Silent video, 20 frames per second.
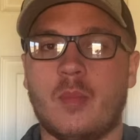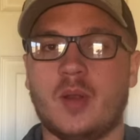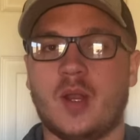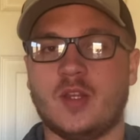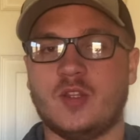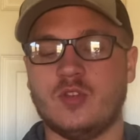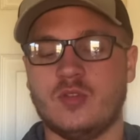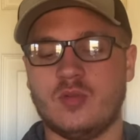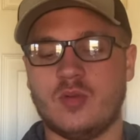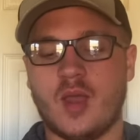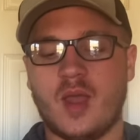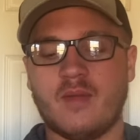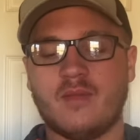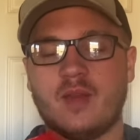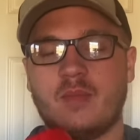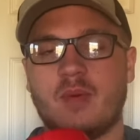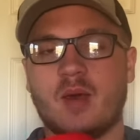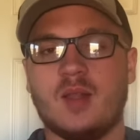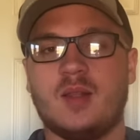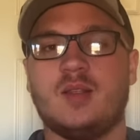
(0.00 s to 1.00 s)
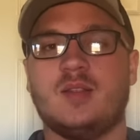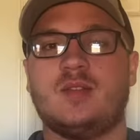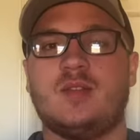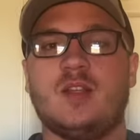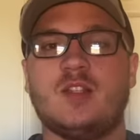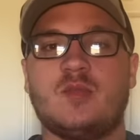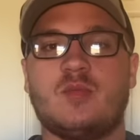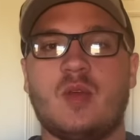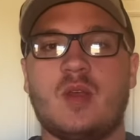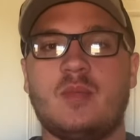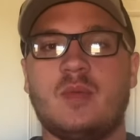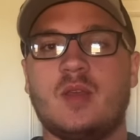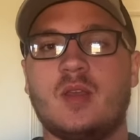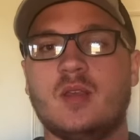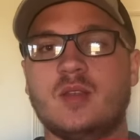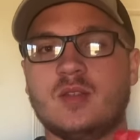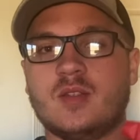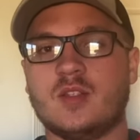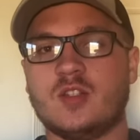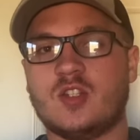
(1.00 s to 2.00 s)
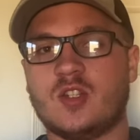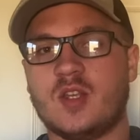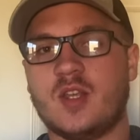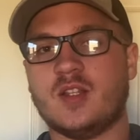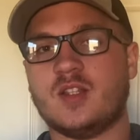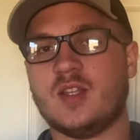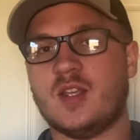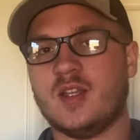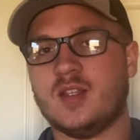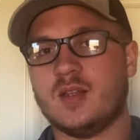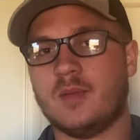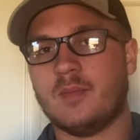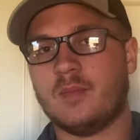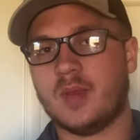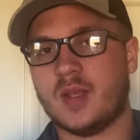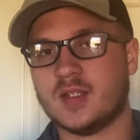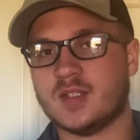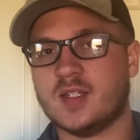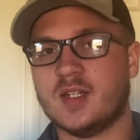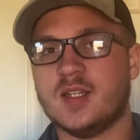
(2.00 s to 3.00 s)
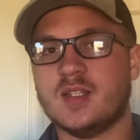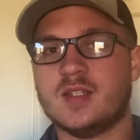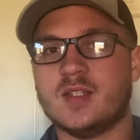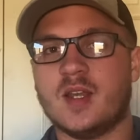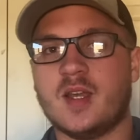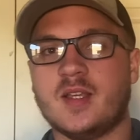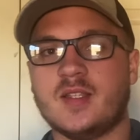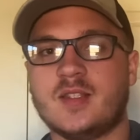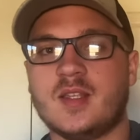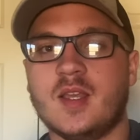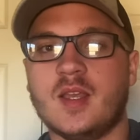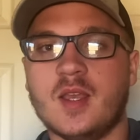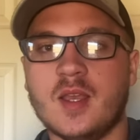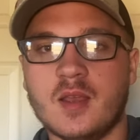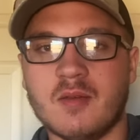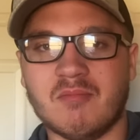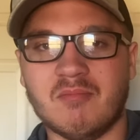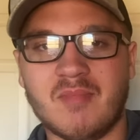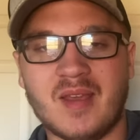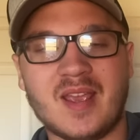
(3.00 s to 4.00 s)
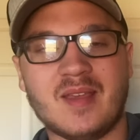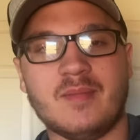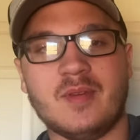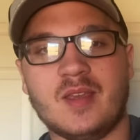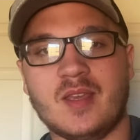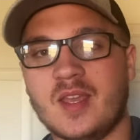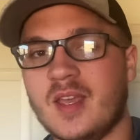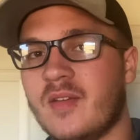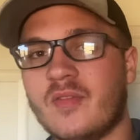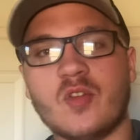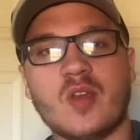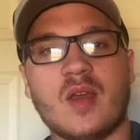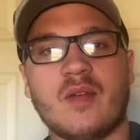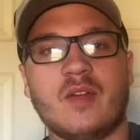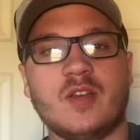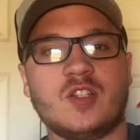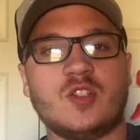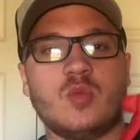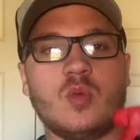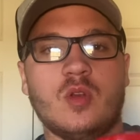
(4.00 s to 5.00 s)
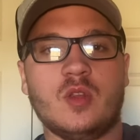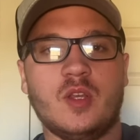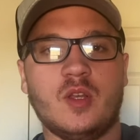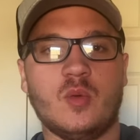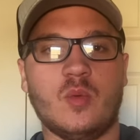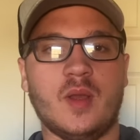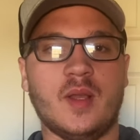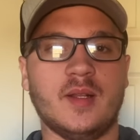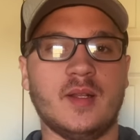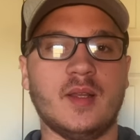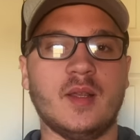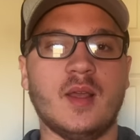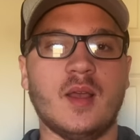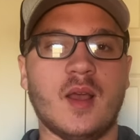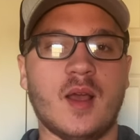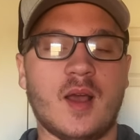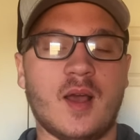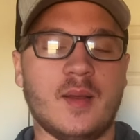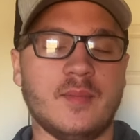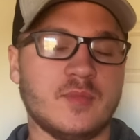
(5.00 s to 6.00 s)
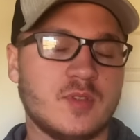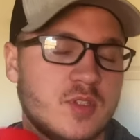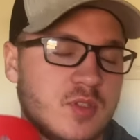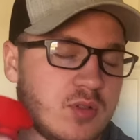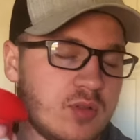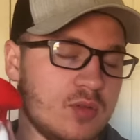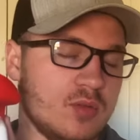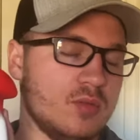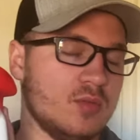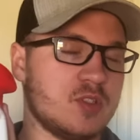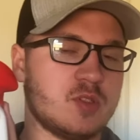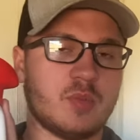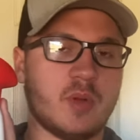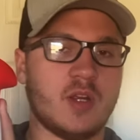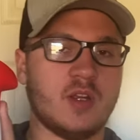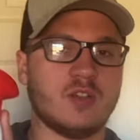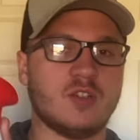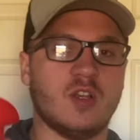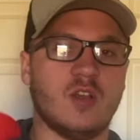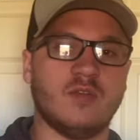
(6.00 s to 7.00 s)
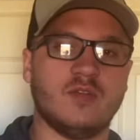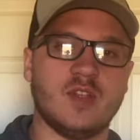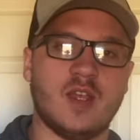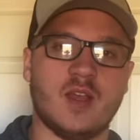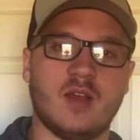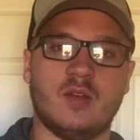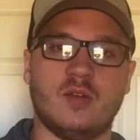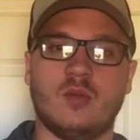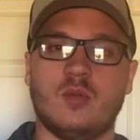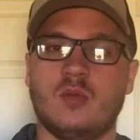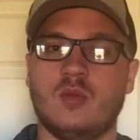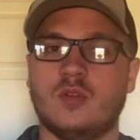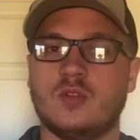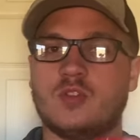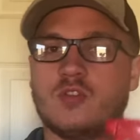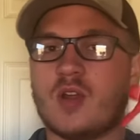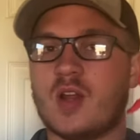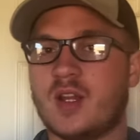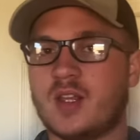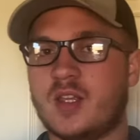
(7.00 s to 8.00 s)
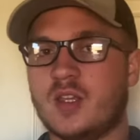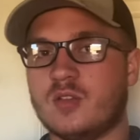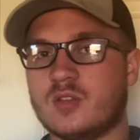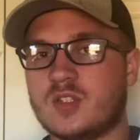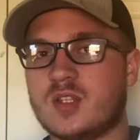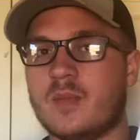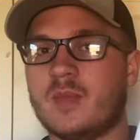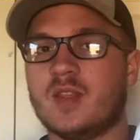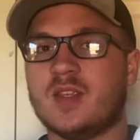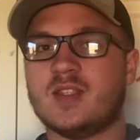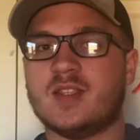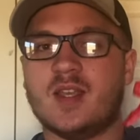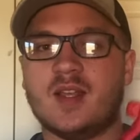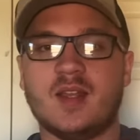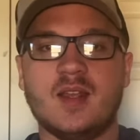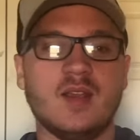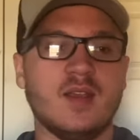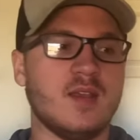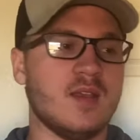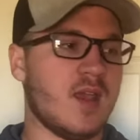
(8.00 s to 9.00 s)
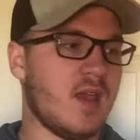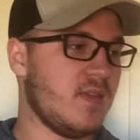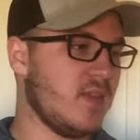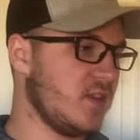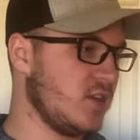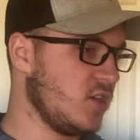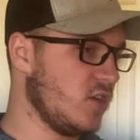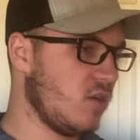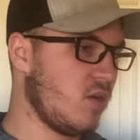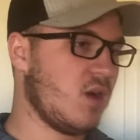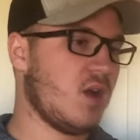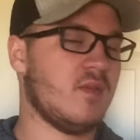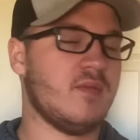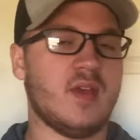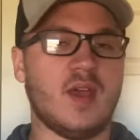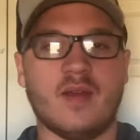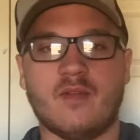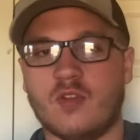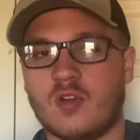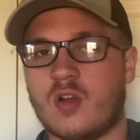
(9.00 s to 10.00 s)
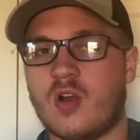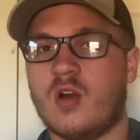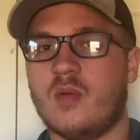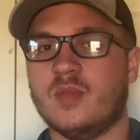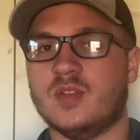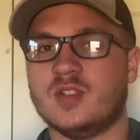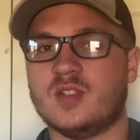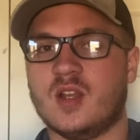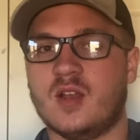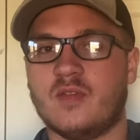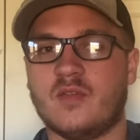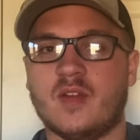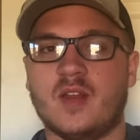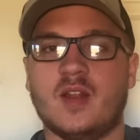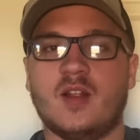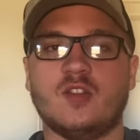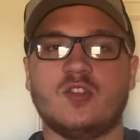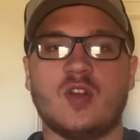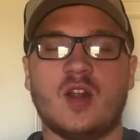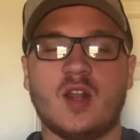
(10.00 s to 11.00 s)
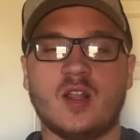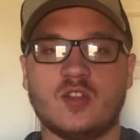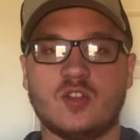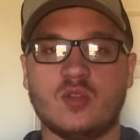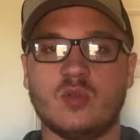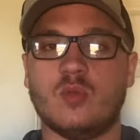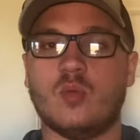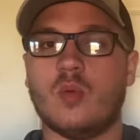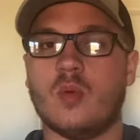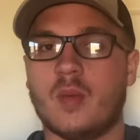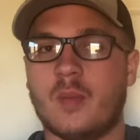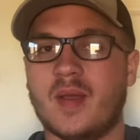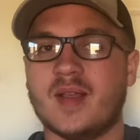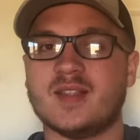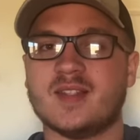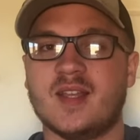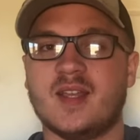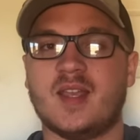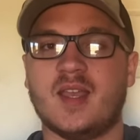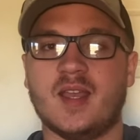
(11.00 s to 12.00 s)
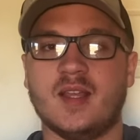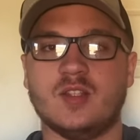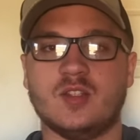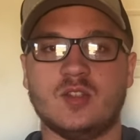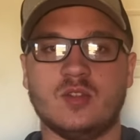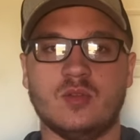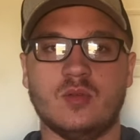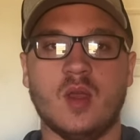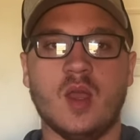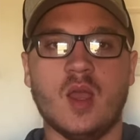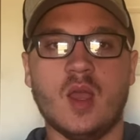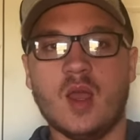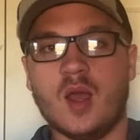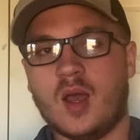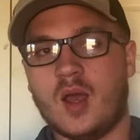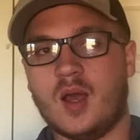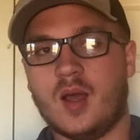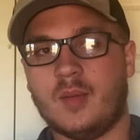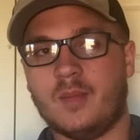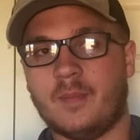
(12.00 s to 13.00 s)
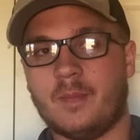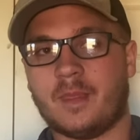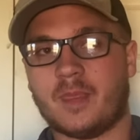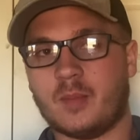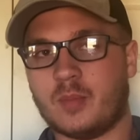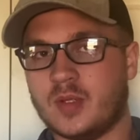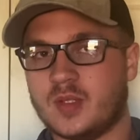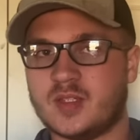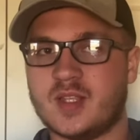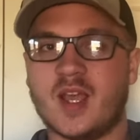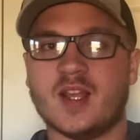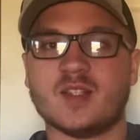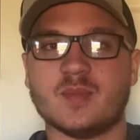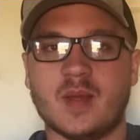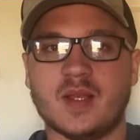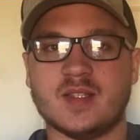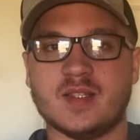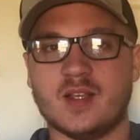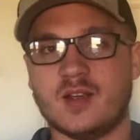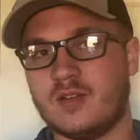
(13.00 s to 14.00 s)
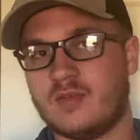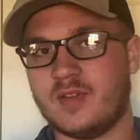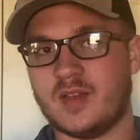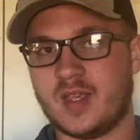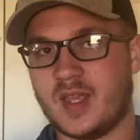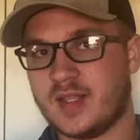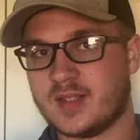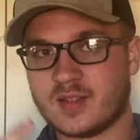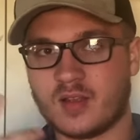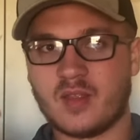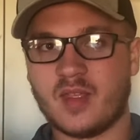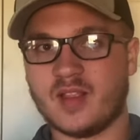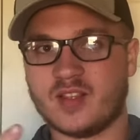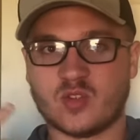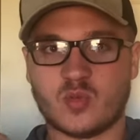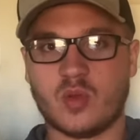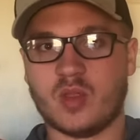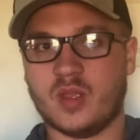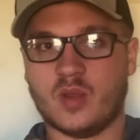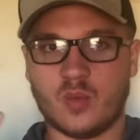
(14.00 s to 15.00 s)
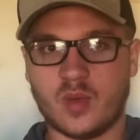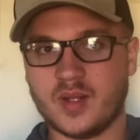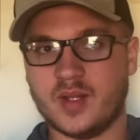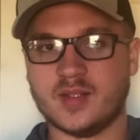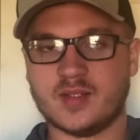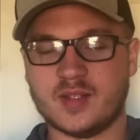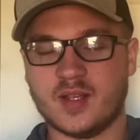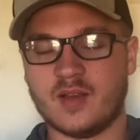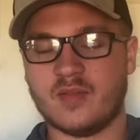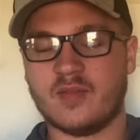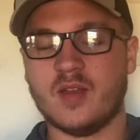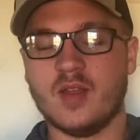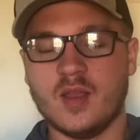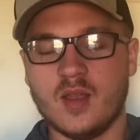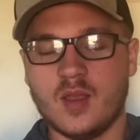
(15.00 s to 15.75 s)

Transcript: But I do have a bottle of scent spray because it, it, because it is nice, maybe if you have a swirling wind, um, to spray yourself down or to try to kill some of the scent. And then, you know, I'll have the Ever Calm and stuff, and I'll try to do the best I can to um, protect myself against all that swirling wind and stuff.